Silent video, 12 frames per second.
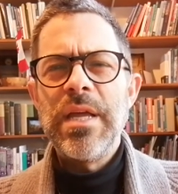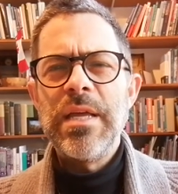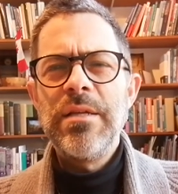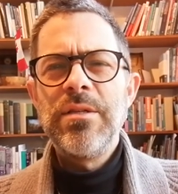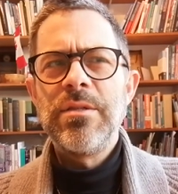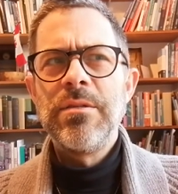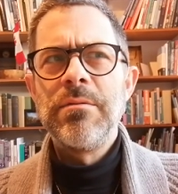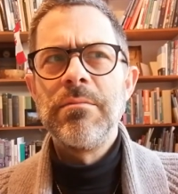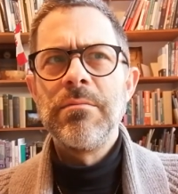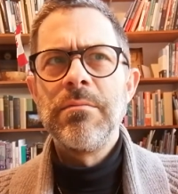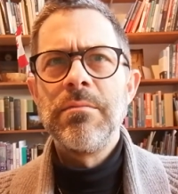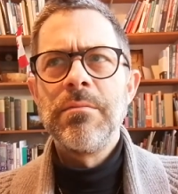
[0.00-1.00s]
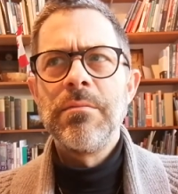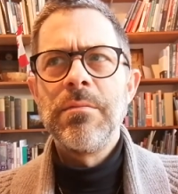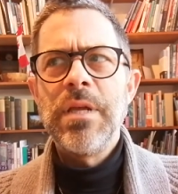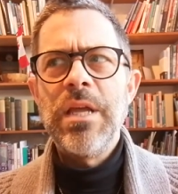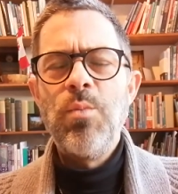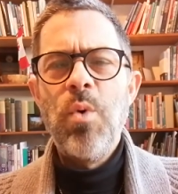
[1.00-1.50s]
days,
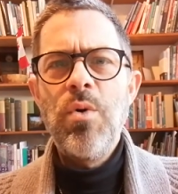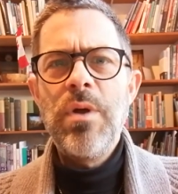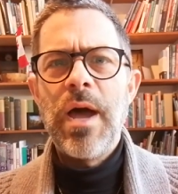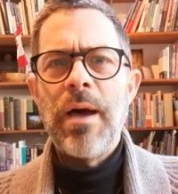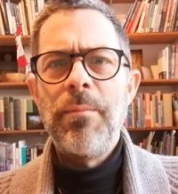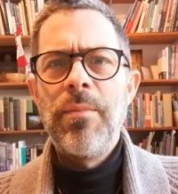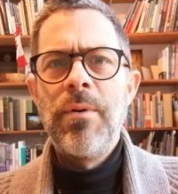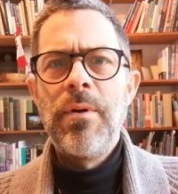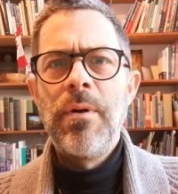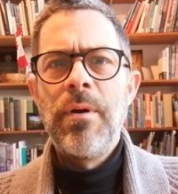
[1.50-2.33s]
he woke up